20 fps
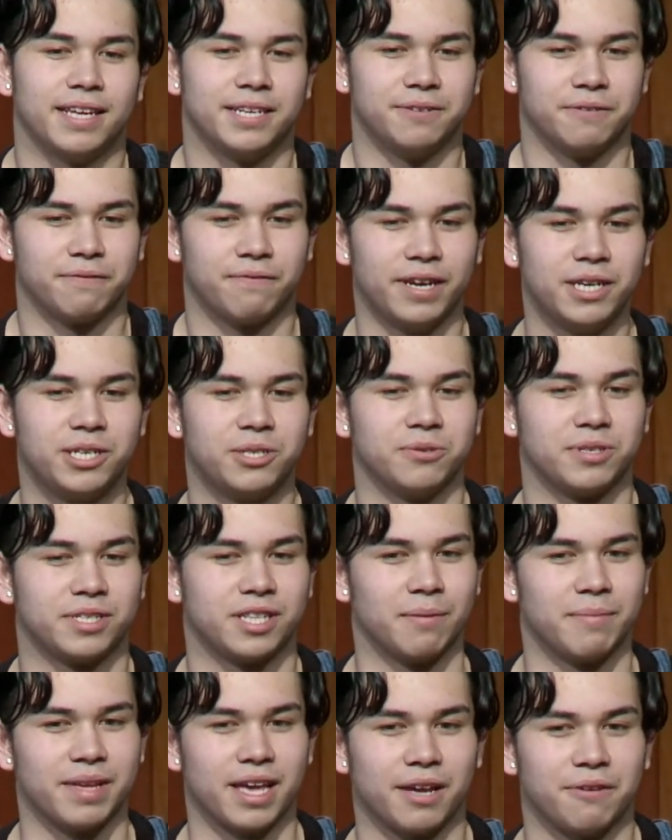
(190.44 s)
Let your facials
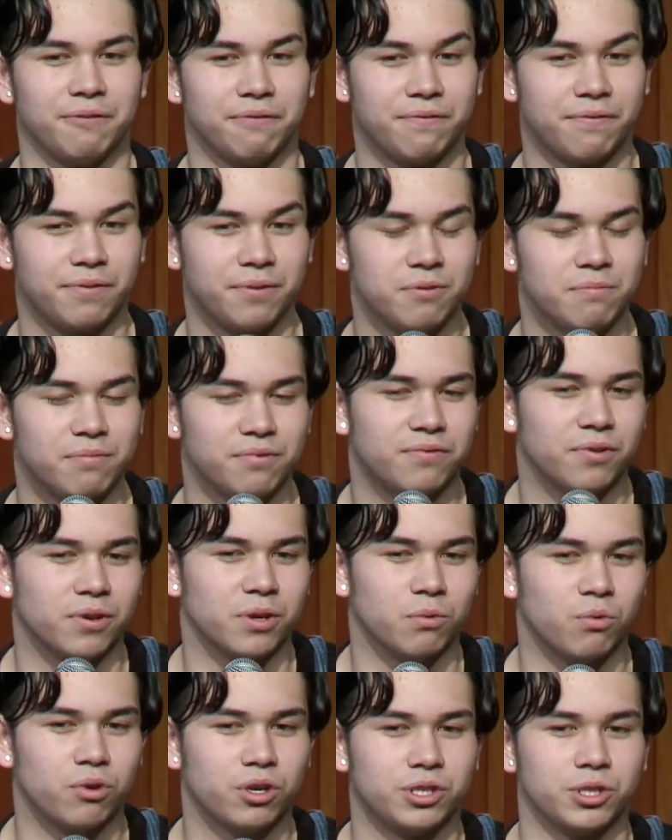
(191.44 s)
tell me how you feel before
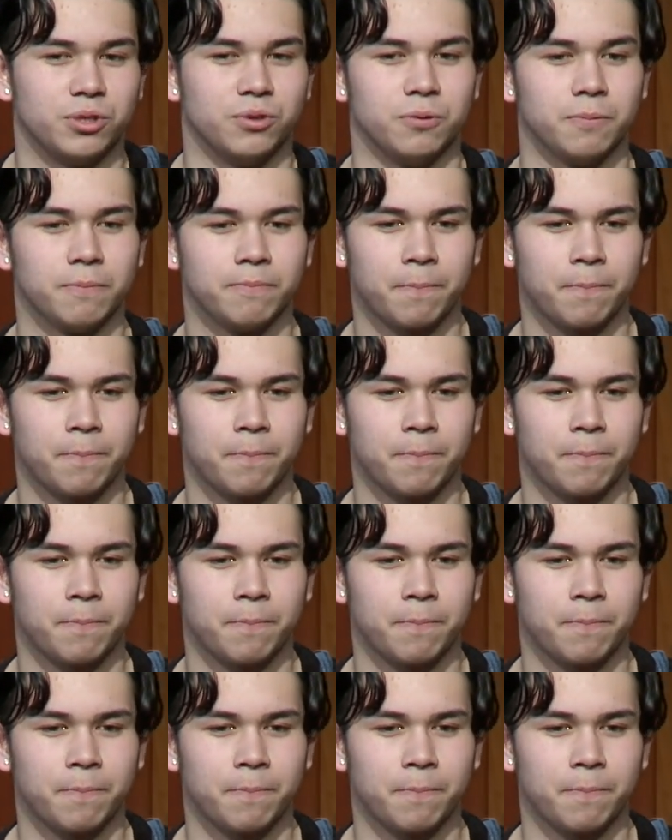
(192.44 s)
your words do.